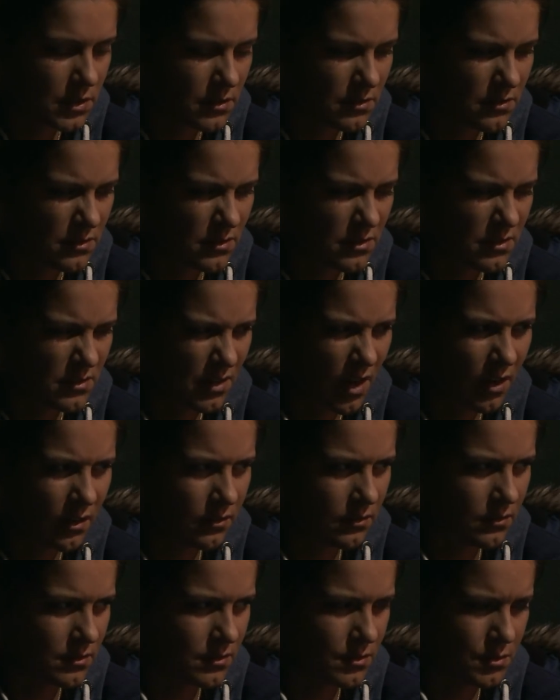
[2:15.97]
It
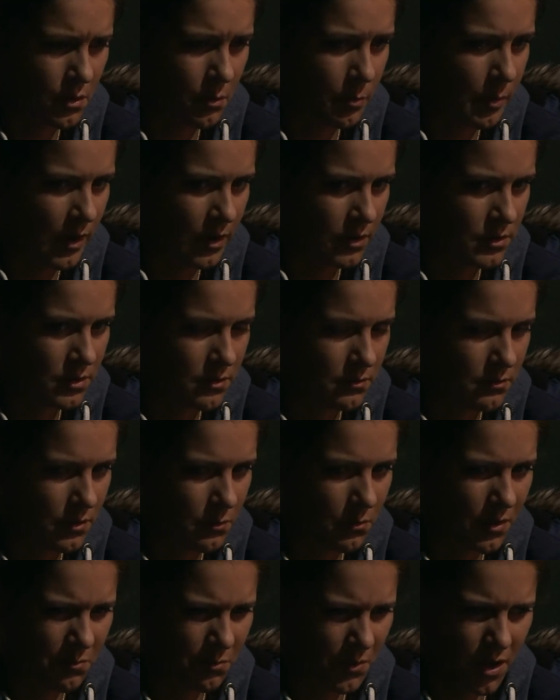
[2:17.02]
stank so bad it, it
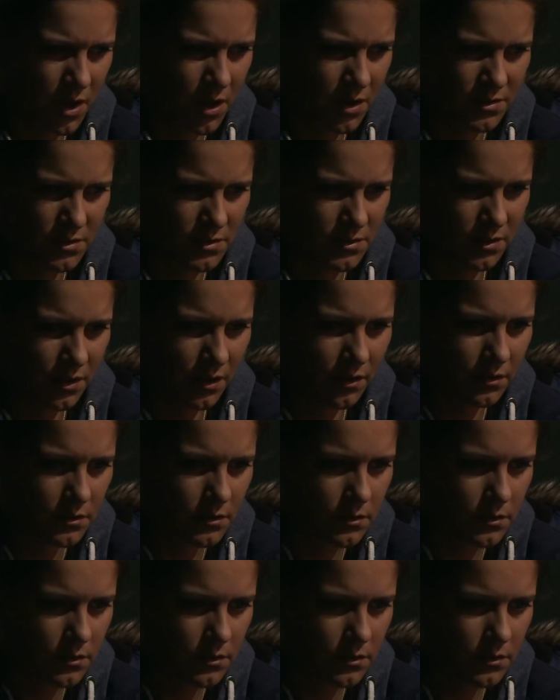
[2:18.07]
made my eyes sting.